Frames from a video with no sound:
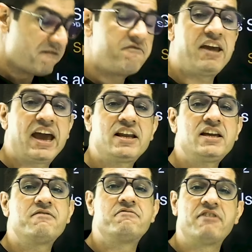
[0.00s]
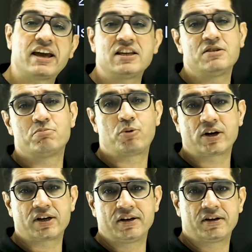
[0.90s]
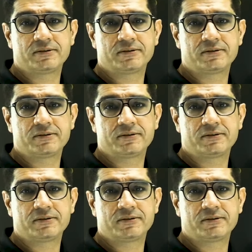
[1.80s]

very, very important.